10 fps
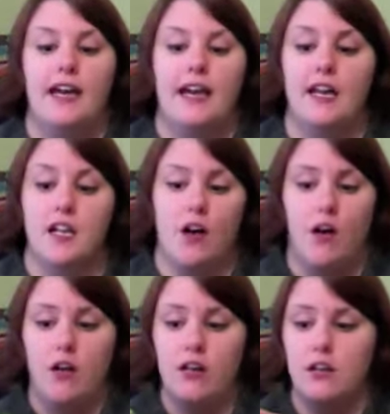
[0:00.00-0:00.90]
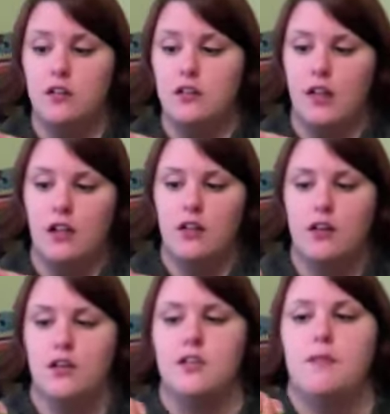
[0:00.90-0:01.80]
and all
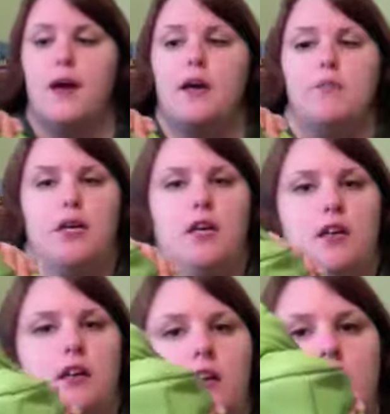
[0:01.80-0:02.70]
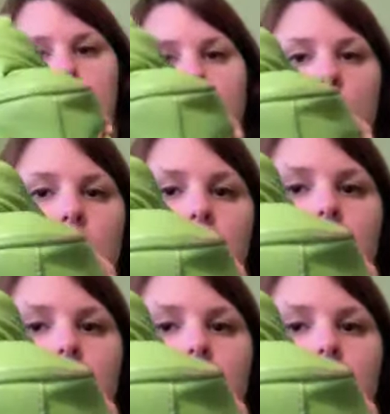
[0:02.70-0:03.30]
along the piping, it